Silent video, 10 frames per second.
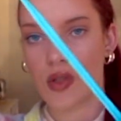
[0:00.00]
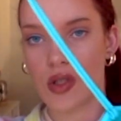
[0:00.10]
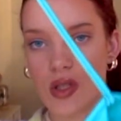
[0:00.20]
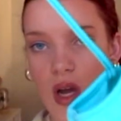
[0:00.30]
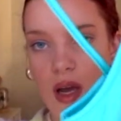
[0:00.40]
which
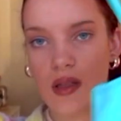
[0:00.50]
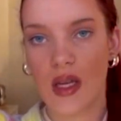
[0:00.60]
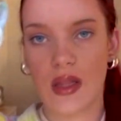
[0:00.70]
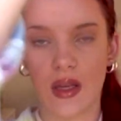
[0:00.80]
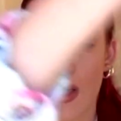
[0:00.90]
is nice.
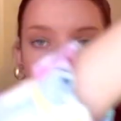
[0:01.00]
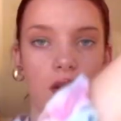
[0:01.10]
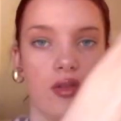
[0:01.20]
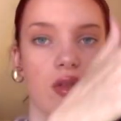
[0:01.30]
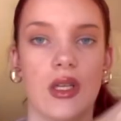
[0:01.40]
And the
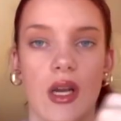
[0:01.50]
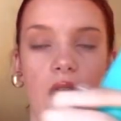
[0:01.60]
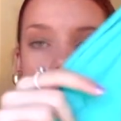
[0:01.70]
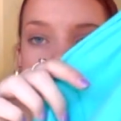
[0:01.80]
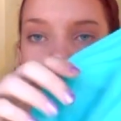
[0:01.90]
color's really
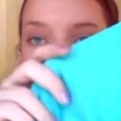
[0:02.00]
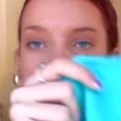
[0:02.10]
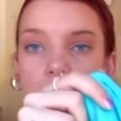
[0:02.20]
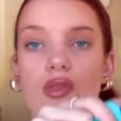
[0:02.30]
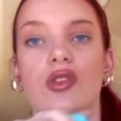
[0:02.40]
nice,
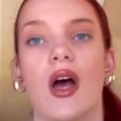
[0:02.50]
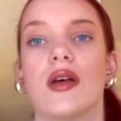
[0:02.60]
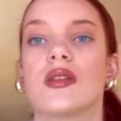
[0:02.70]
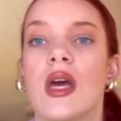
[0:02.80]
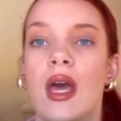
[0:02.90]
material's
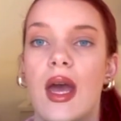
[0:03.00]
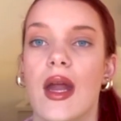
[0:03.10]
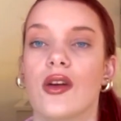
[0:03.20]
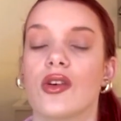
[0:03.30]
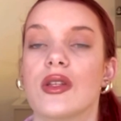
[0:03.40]
nice.
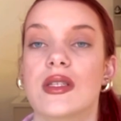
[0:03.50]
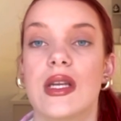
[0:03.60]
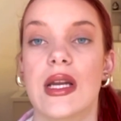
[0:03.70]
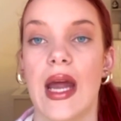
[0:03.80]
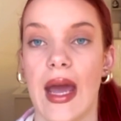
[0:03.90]
And I got this
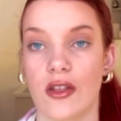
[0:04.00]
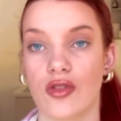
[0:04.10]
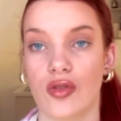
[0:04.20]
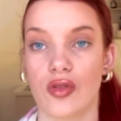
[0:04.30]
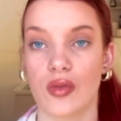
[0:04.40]
in an
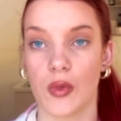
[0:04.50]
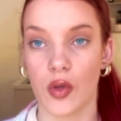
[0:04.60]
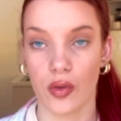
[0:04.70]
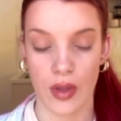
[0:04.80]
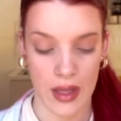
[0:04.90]
extra
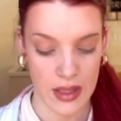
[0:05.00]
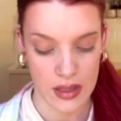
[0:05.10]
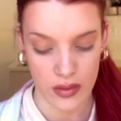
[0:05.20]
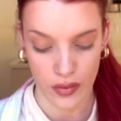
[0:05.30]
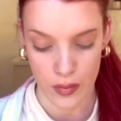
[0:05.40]
small, and
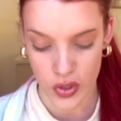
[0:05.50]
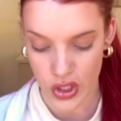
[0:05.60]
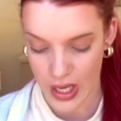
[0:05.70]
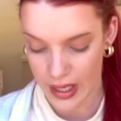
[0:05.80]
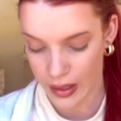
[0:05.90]
this is from
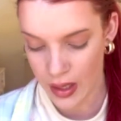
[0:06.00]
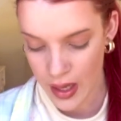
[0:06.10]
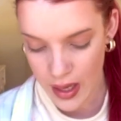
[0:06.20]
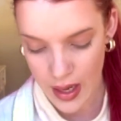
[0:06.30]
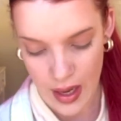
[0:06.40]
Shein.
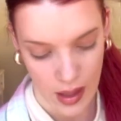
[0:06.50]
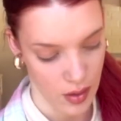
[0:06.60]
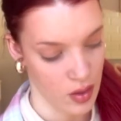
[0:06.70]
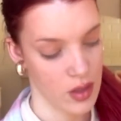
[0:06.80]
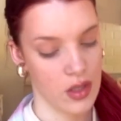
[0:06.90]
And I
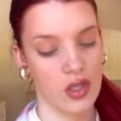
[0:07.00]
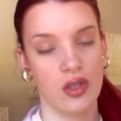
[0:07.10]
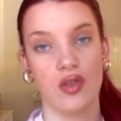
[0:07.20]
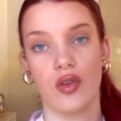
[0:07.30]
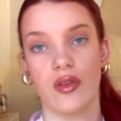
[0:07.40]
got it to
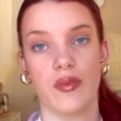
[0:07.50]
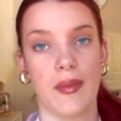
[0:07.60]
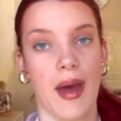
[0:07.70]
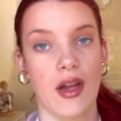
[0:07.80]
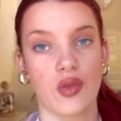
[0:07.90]
sort of
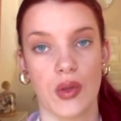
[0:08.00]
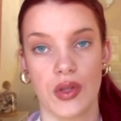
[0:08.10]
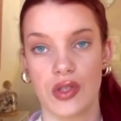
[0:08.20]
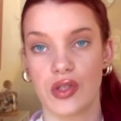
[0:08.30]
match with the